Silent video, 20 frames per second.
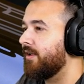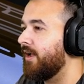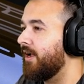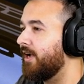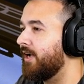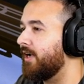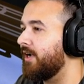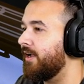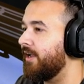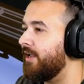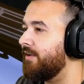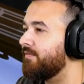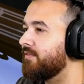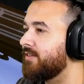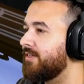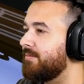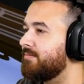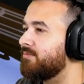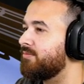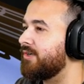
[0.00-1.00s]
Uh, evil
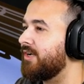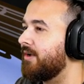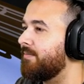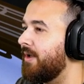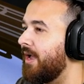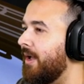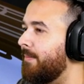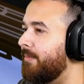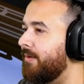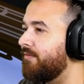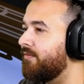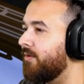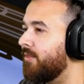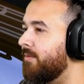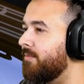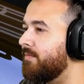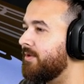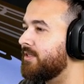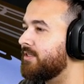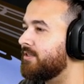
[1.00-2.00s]
seems to become happy from
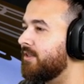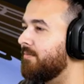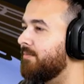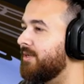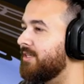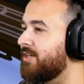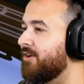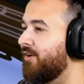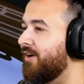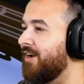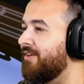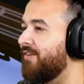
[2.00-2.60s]
the mis misery